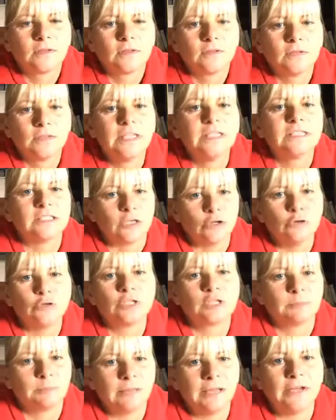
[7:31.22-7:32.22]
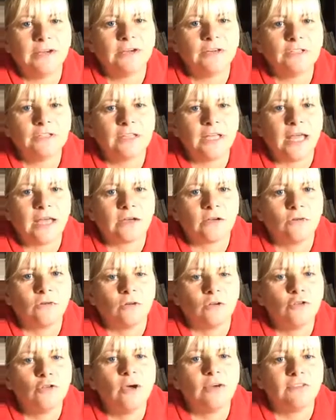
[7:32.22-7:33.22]
Lisa, you displayers? Yeah,
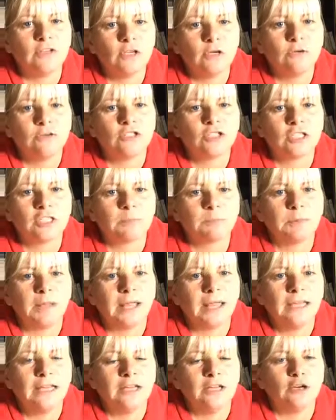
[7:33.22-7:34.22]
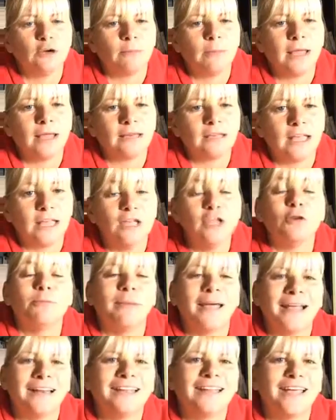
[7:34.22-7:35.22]
cool. You have a huge display in your man in your
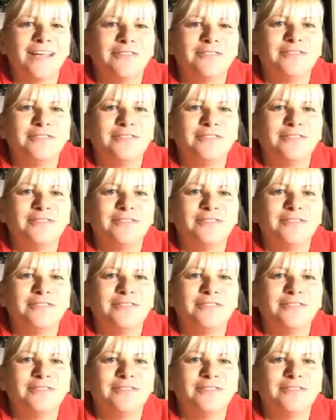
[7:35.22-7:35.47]
man cave,